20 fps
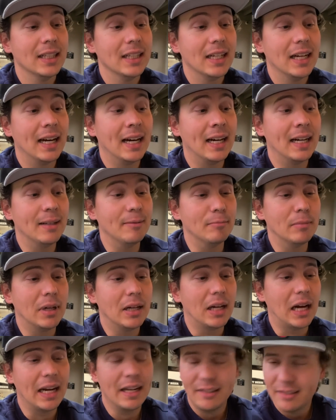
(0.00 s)
Um,
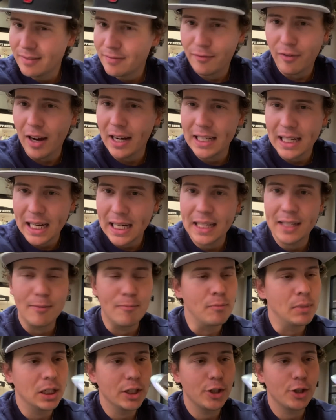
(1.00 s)
I find I hit them
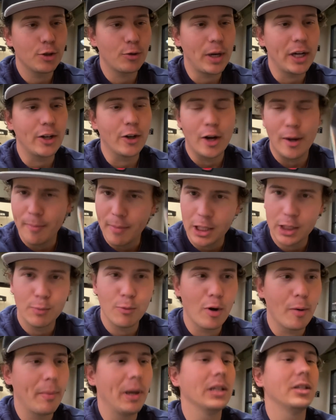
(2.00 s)
much straighter and much more
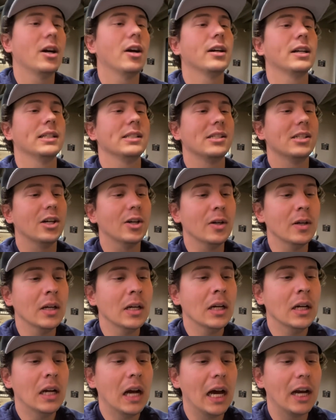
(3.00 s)
at my target. So
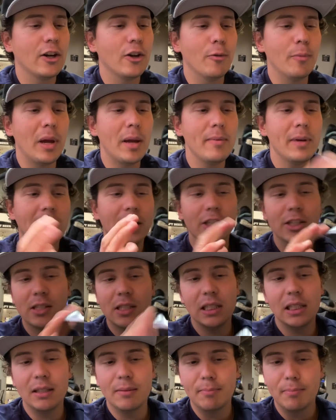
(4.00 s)
I don't know, maybe I just
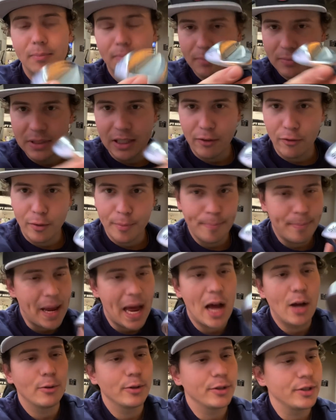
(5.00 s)
need different
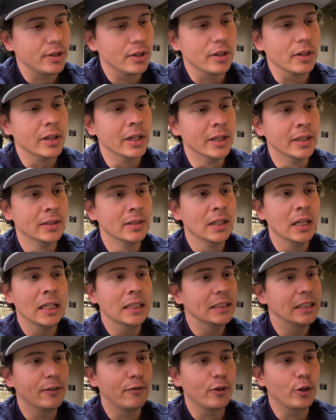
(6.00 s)
bounce or
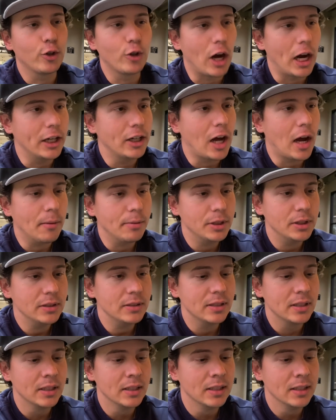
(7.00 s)
different grind
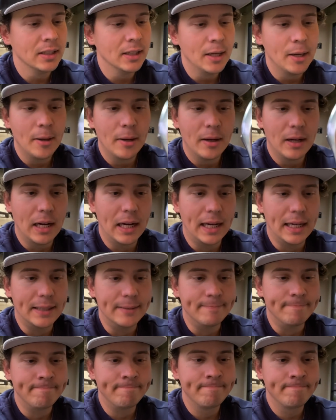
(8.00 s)
options
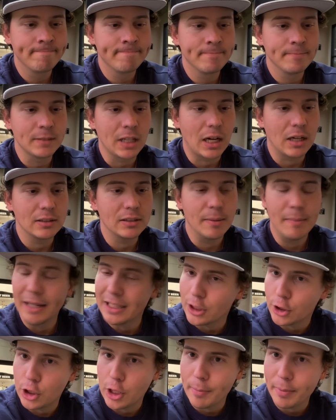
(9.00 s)
um, to make
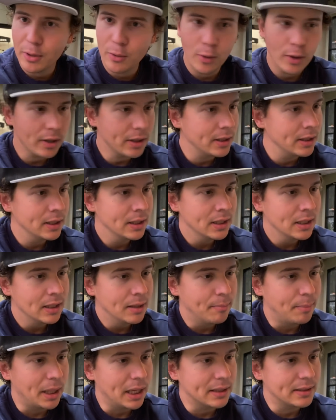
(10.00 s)
the chipping work.
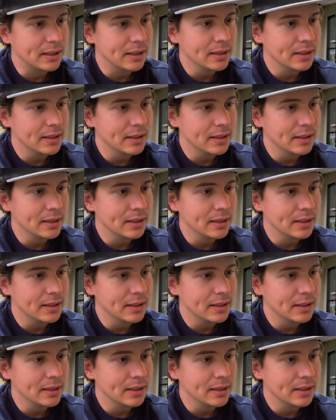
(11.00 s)
But